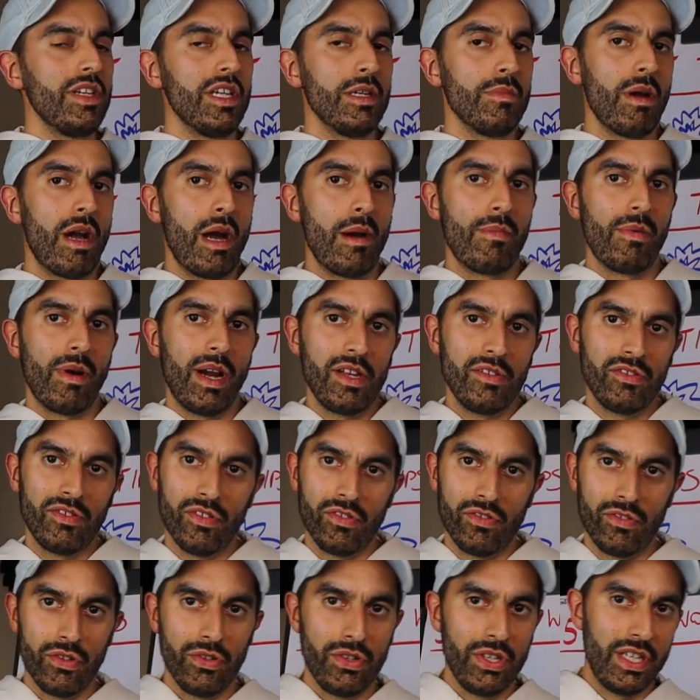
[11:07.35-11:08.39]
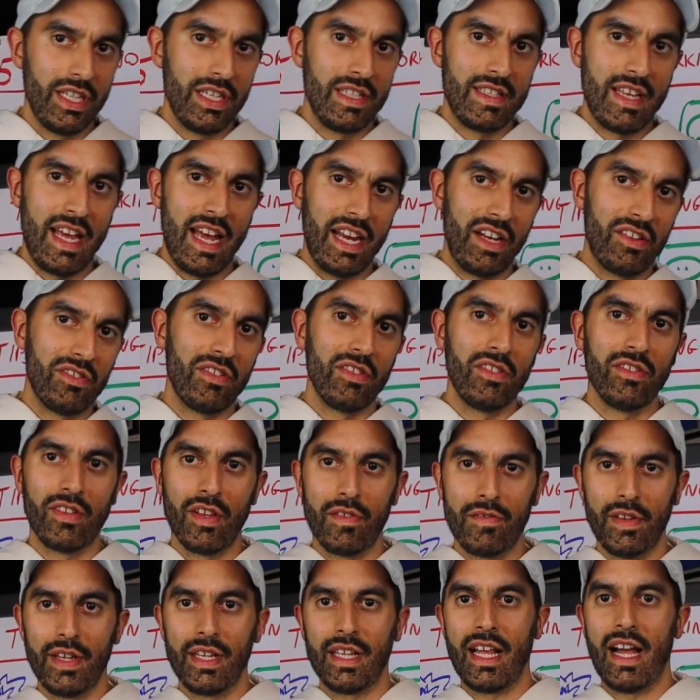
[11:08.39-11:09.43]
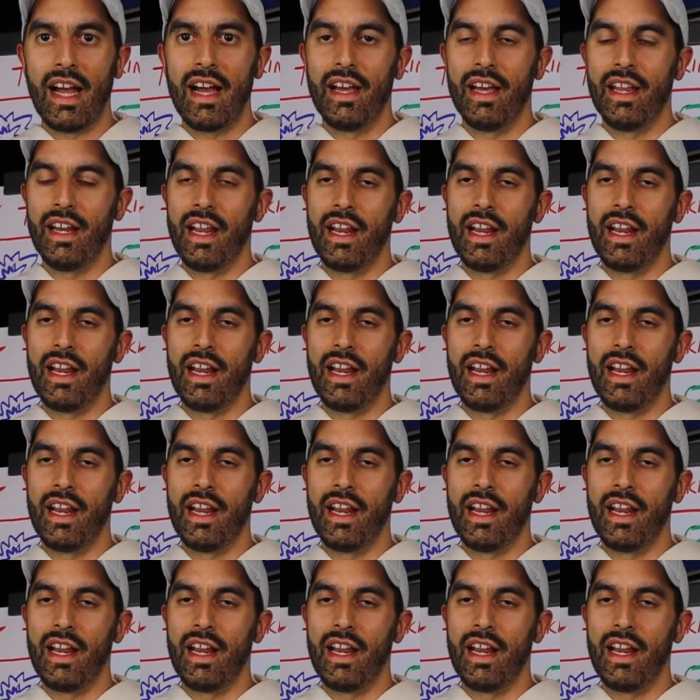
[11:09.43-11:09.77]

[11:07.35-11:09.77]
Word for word: you need better prices, you know you can text and stuff like that.